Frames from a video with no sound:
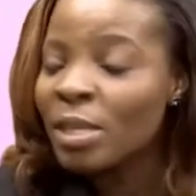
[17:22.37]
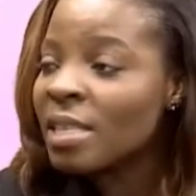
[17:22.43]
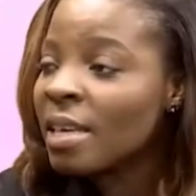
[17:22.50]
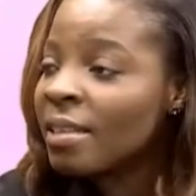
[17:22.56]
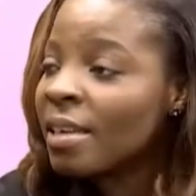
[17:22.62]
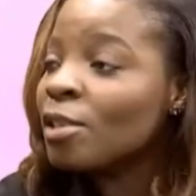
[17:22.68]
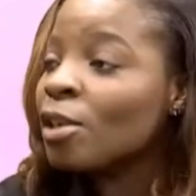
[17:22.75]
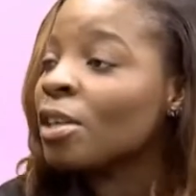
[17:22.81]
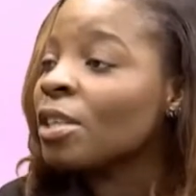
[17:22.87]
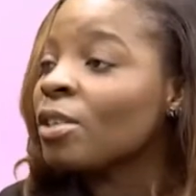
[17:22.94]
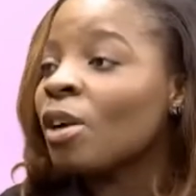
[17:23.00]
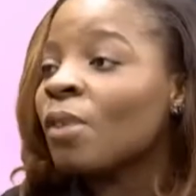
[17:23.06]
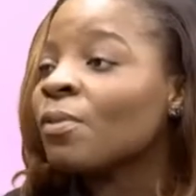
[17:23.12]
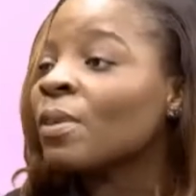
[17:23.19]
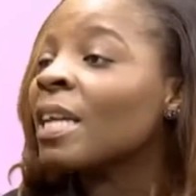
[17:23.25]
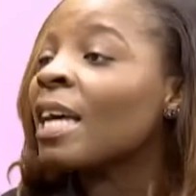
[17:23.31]
say there are not
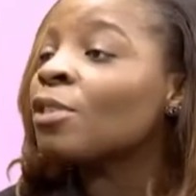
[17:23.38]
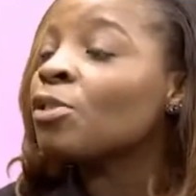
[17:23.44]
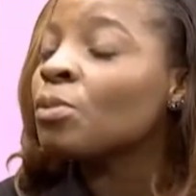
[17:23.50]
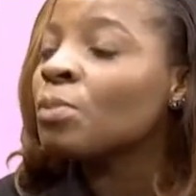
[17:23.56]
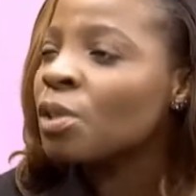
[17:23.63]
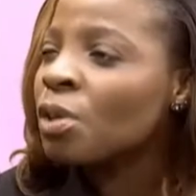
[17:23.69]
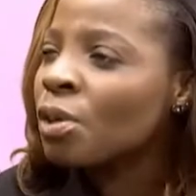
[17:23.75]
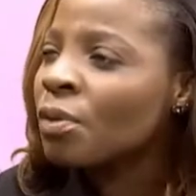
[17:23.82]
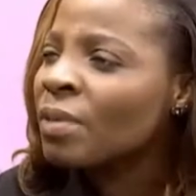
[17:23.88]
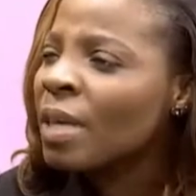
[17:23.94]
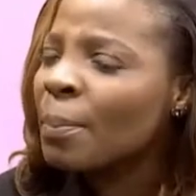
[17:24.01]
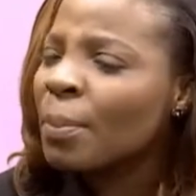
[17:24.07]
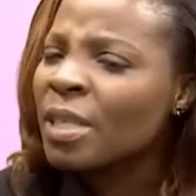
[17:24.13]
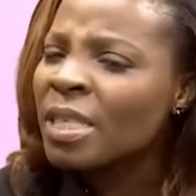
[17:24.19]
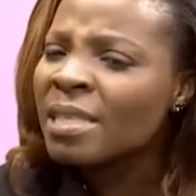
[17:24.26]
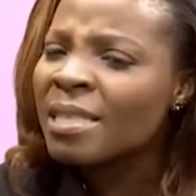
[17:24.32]
enough classrooms and all of
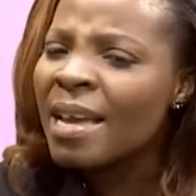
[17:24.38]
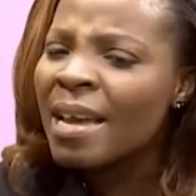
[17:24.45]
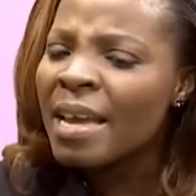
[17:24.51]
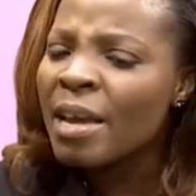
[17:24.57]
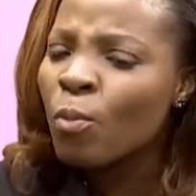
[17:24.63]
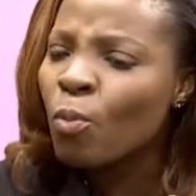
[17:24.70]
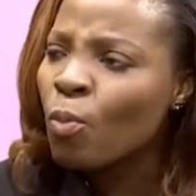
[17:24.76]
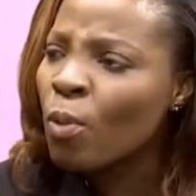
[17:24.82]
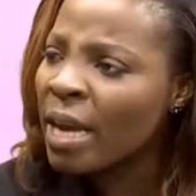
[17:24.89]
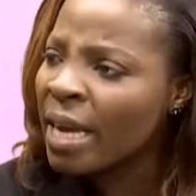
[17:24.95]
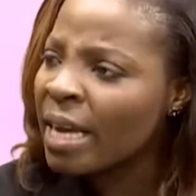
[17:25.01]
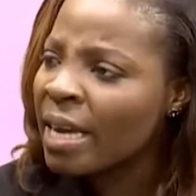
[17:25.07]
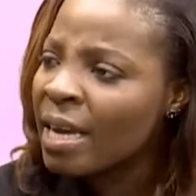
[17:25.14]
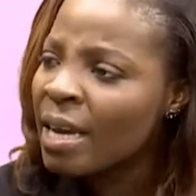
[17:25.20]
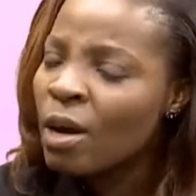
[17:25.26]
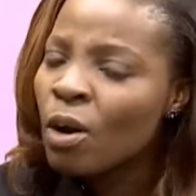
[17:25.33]
that, but is there a
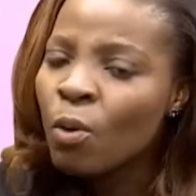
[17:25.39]
way